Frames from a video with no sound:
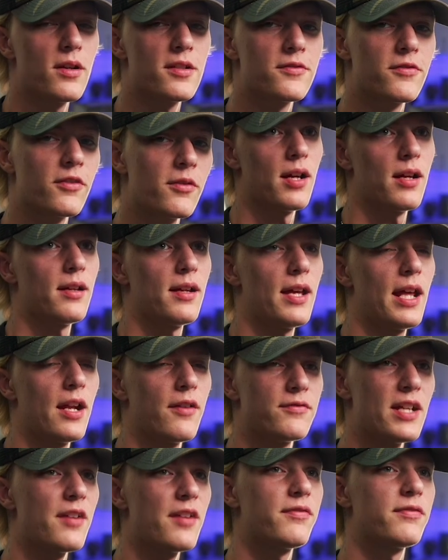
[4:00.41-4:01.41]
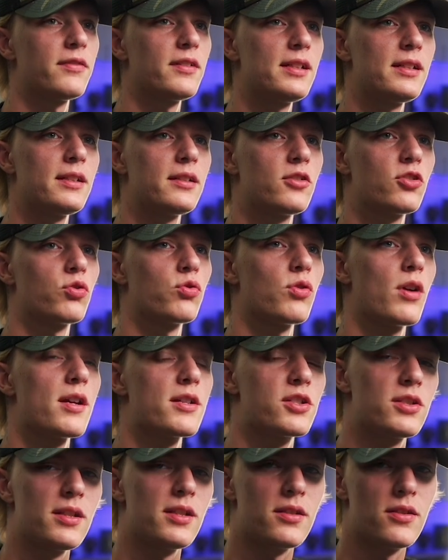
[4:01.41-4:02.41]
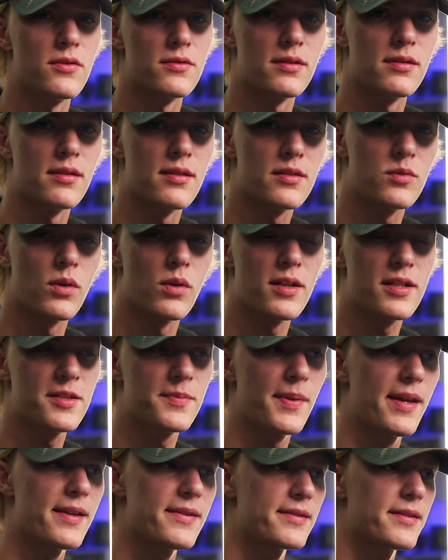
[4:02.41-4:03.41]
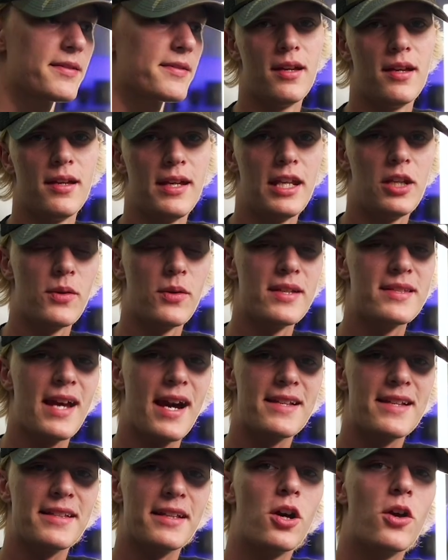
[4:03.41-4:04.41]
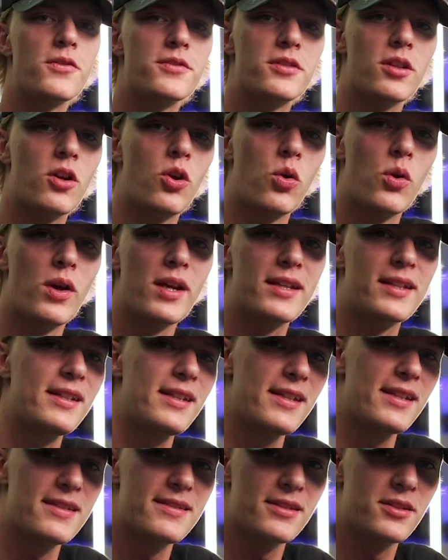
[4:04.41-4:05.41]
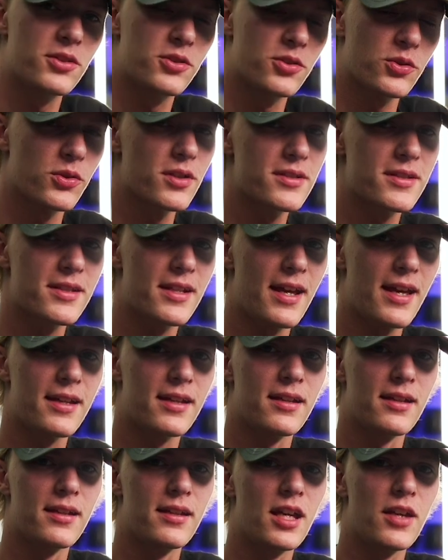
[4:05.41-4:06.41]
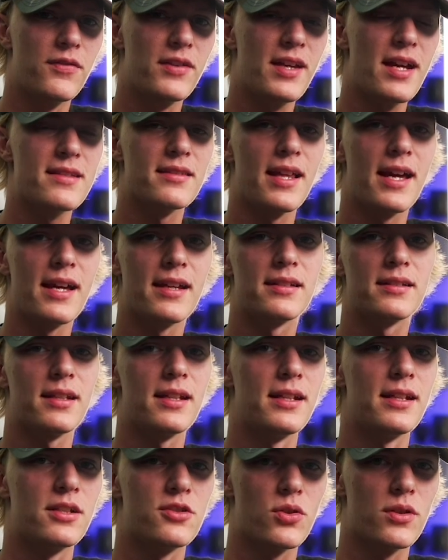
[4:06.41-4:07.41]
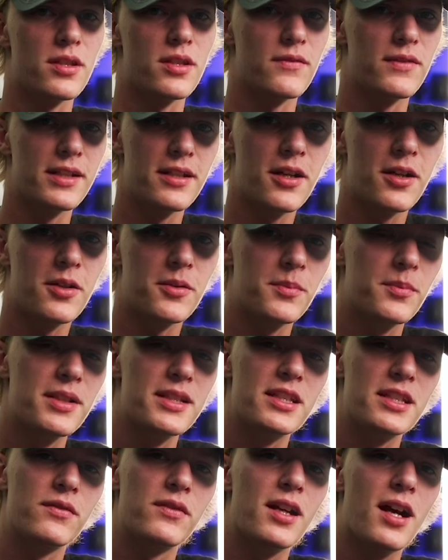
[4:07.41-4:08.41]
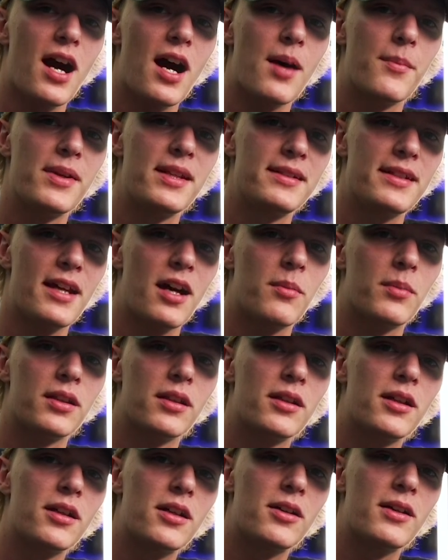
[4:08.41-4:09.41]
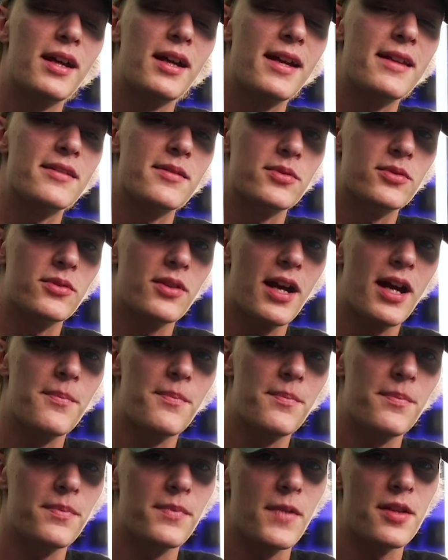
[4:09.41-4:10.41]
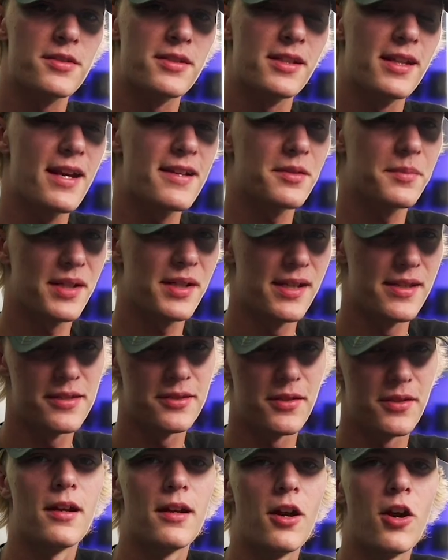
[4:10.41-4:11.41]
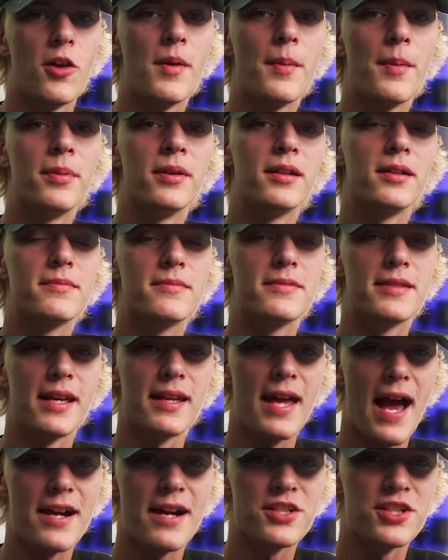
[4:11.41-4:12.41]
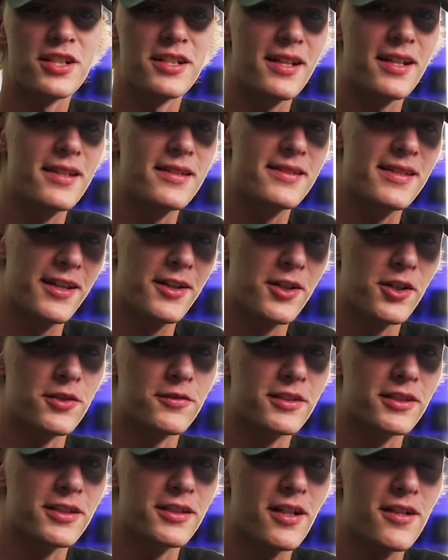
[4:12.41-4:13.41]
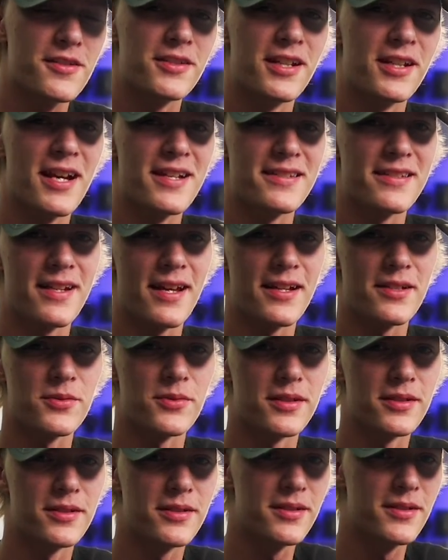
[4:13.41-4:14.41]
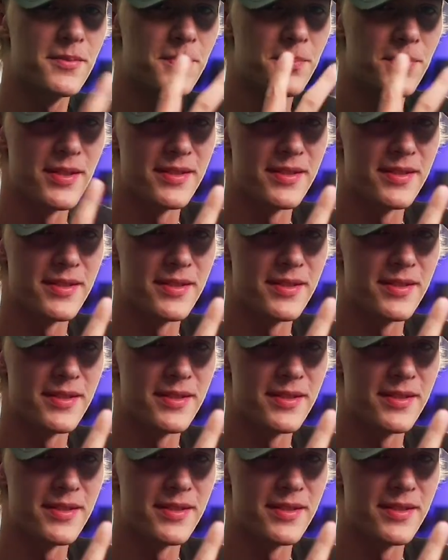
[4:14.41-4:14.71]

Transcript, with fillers: for me and I've definitely crushed it using this workspace. So anyways, guys, I know it was a quick and easy tutorial today. If you guys liked and enjoyed the video, please leave a comment down below and subscribe. I'll see you guys on my Instagram. Remember, take action, take over. I'll see you guys in the next one. Peace